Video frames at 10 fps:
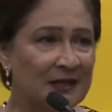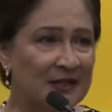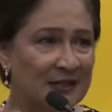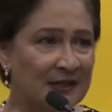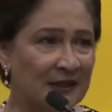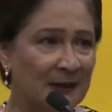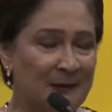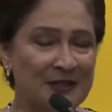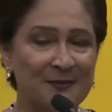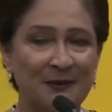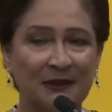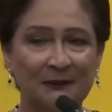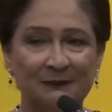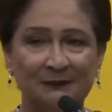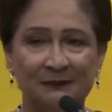is
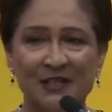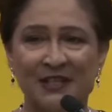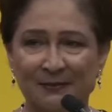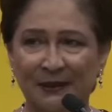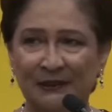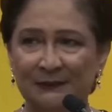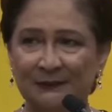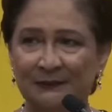abysmal, dismal.